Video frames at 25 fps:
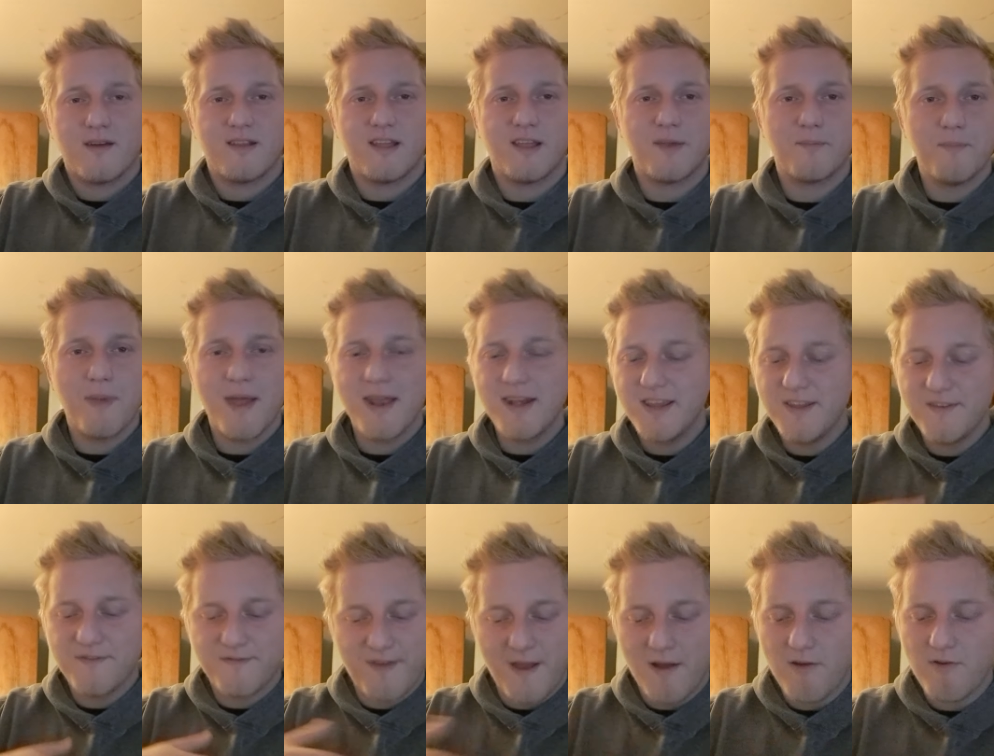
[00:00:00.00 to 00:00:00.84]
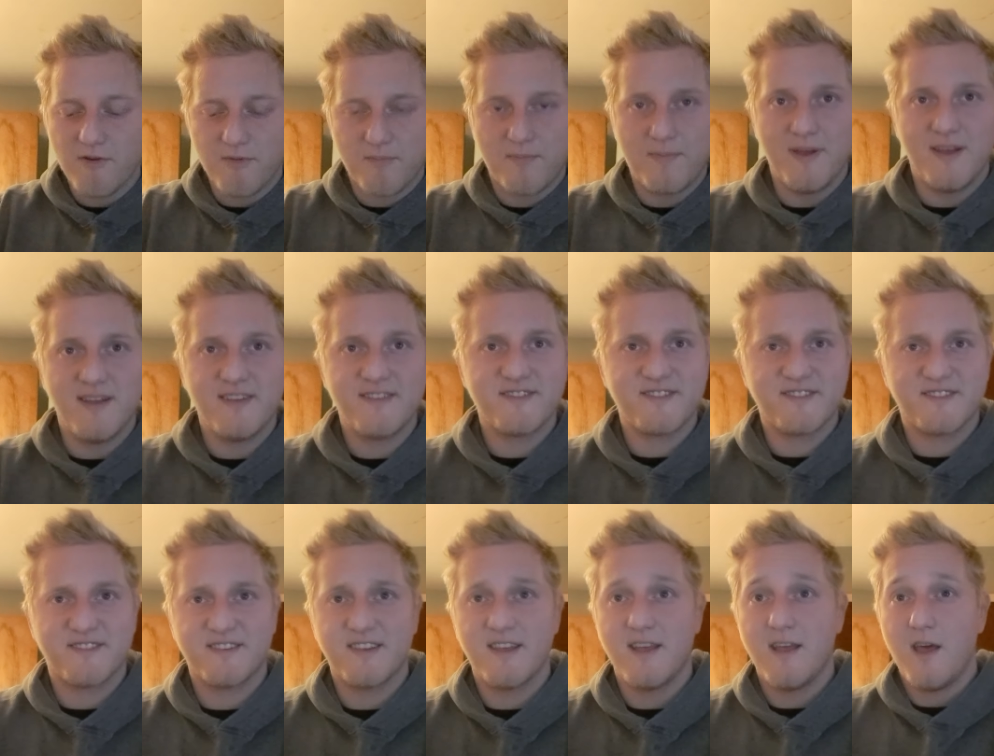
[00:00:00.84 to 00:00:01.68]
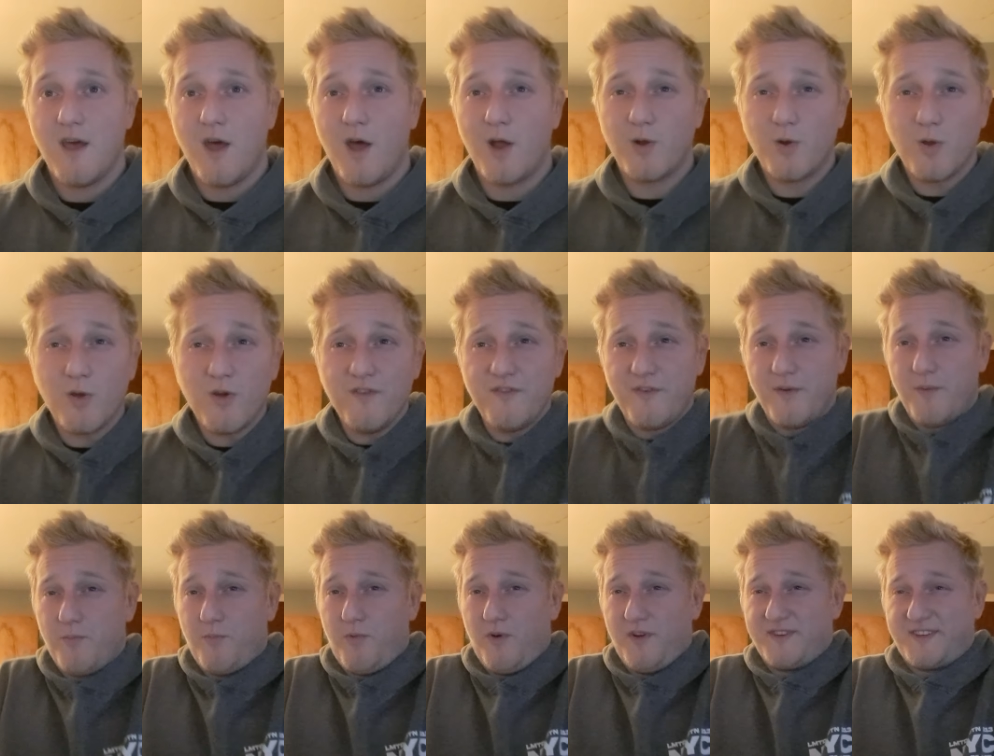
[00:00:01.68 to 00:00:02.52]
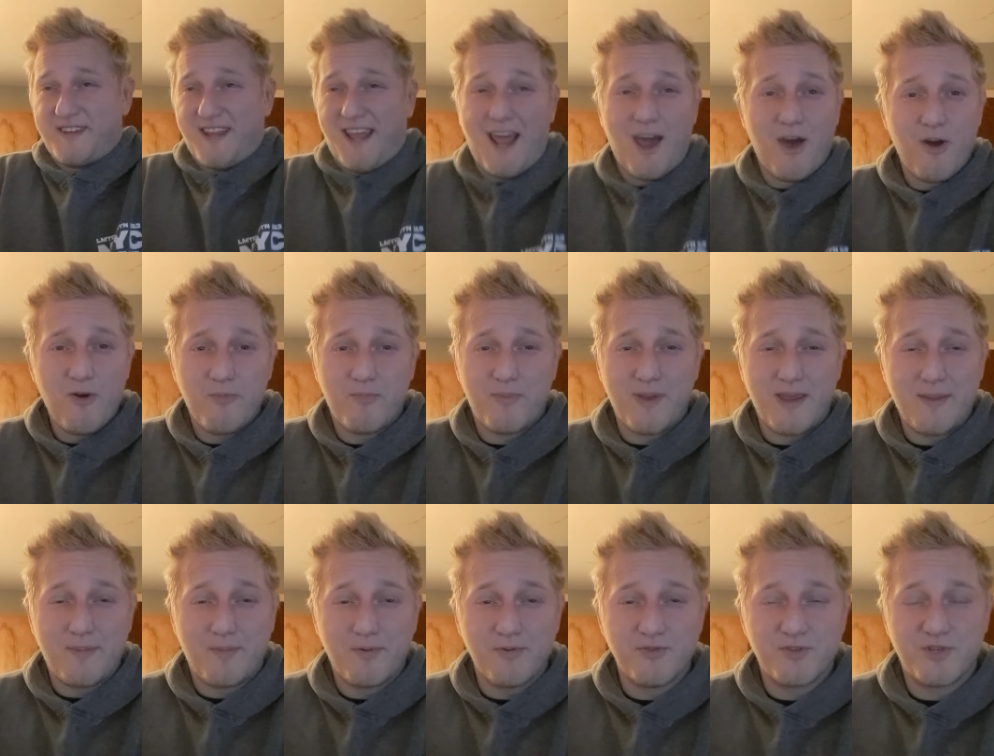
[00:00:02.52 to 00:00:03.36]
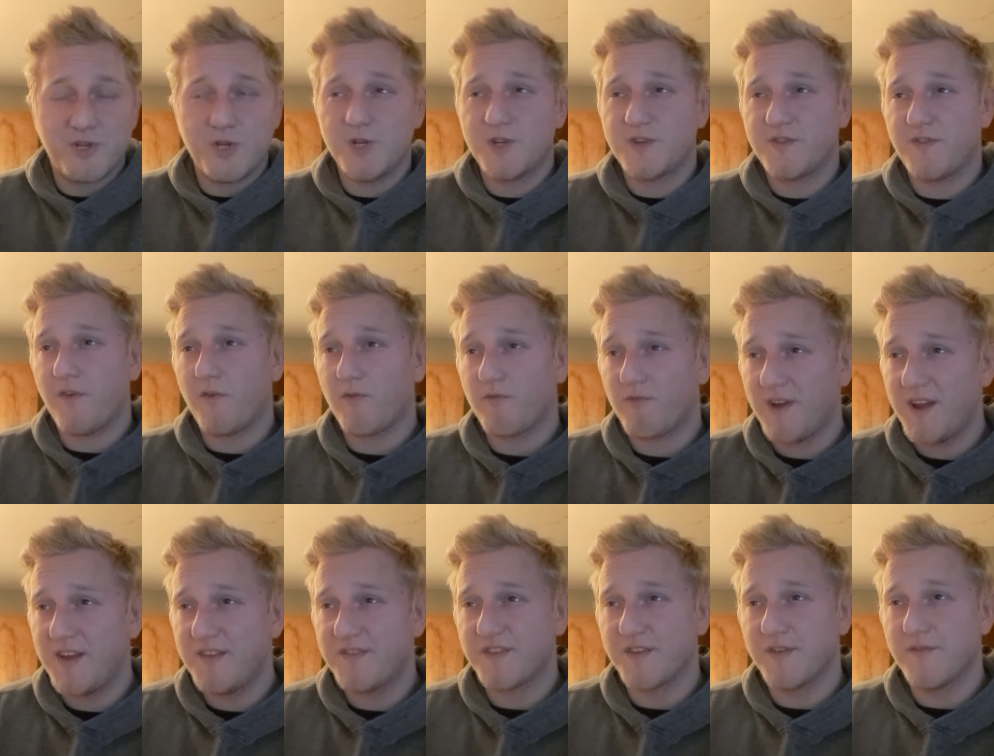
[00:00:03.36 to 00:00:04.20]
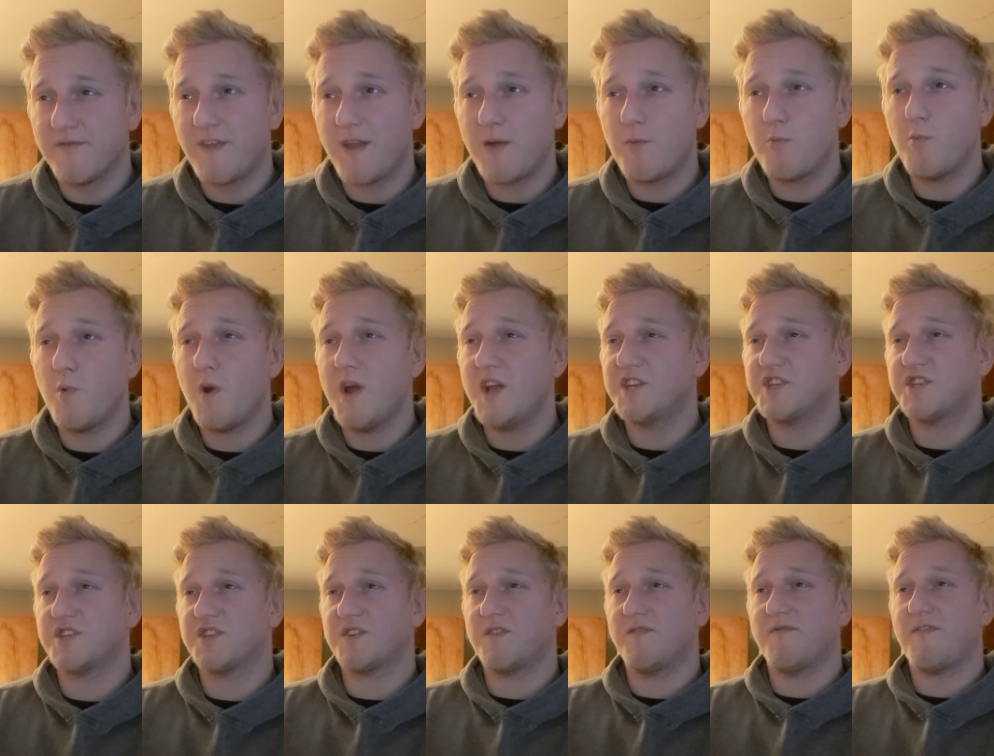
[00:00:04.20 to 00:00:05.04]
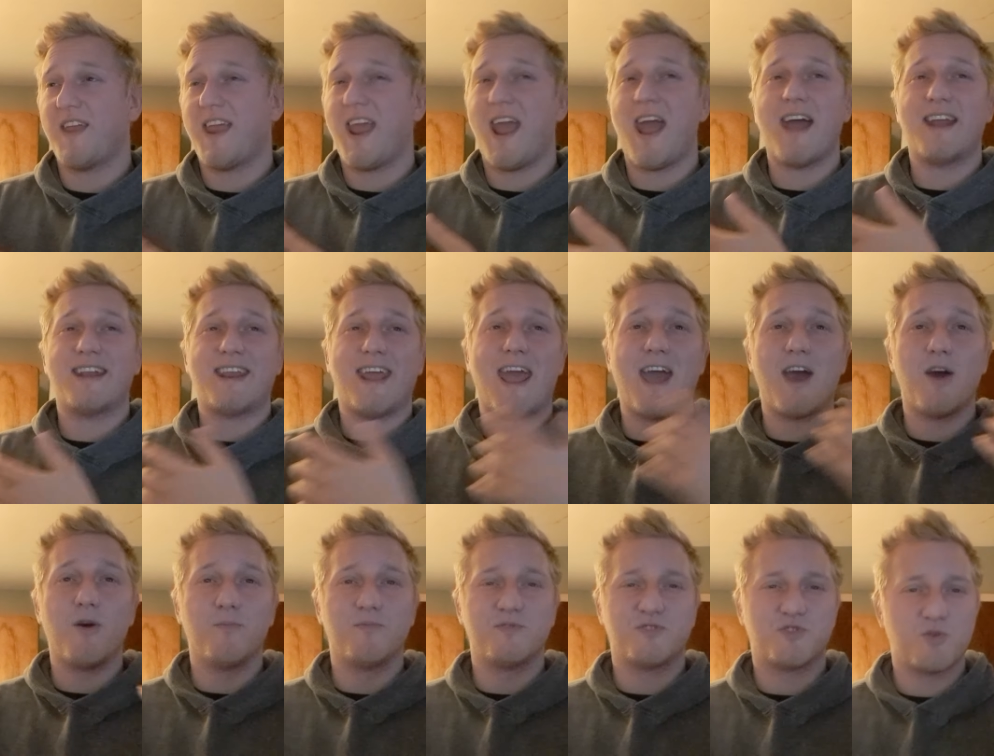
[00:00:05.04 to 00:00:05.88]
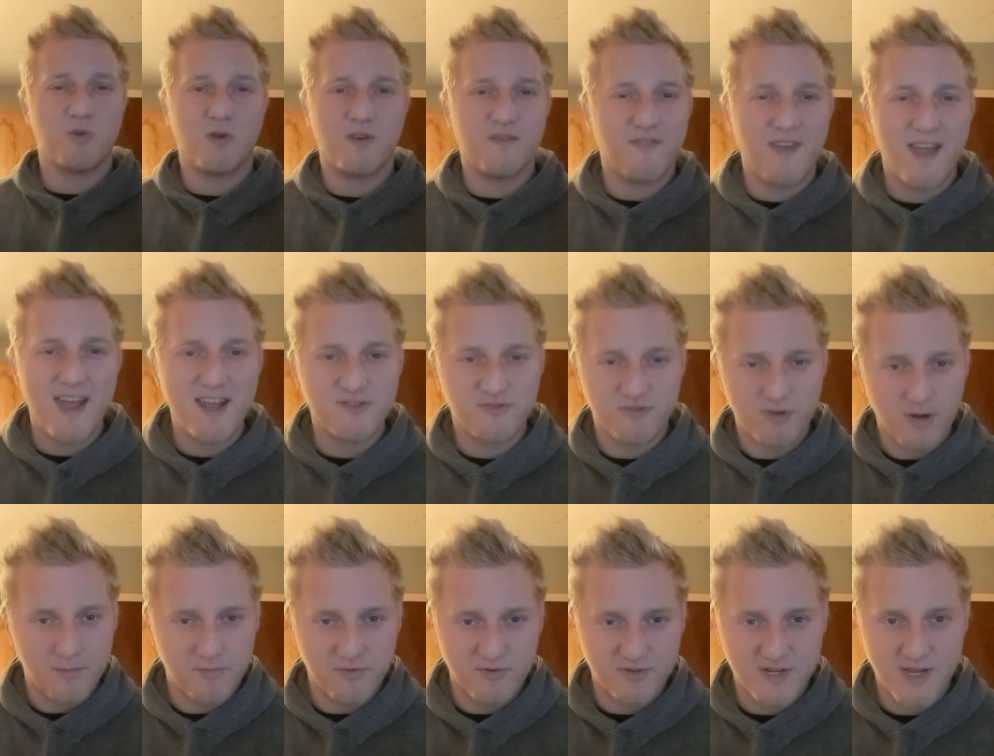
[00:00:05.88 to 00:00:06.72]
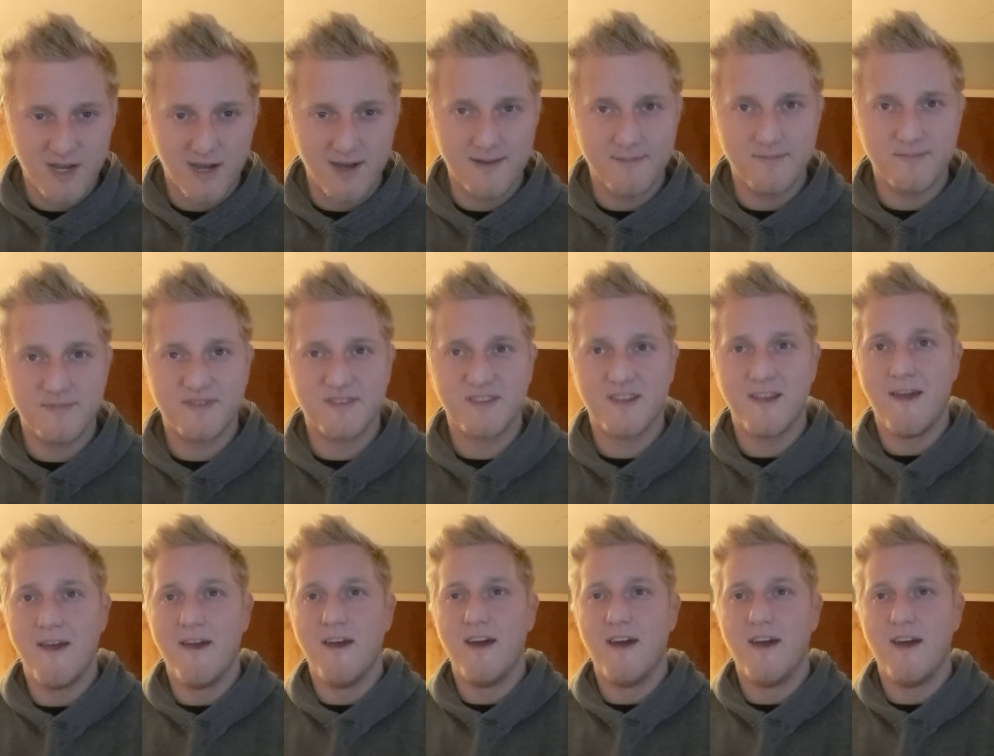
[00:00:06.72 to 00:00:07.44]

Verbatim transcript: Like many therapists, a lot of them want to help people due to the reason they wish they had help during their troubled times.